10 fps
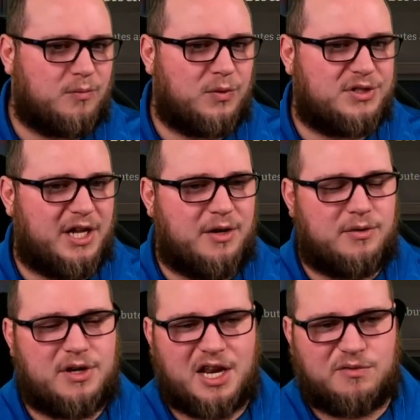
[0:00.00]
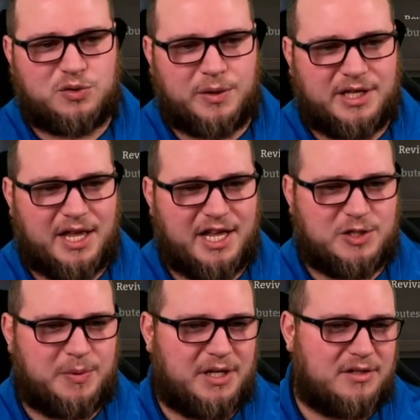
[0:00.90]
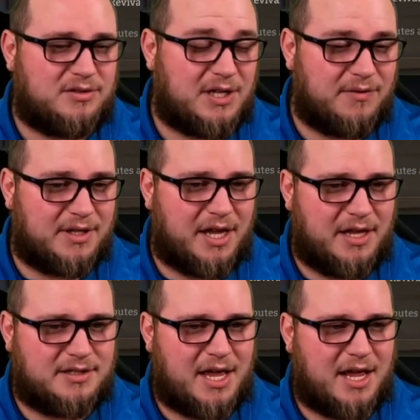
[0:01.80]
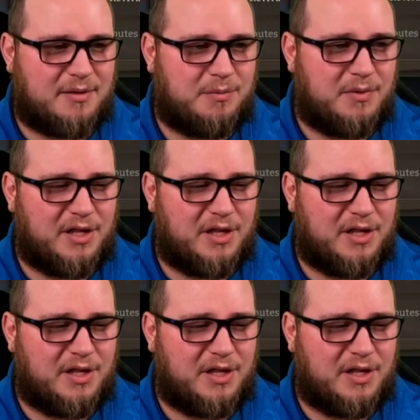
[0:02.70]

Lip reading: once again, not even 20k HP, 7k attack.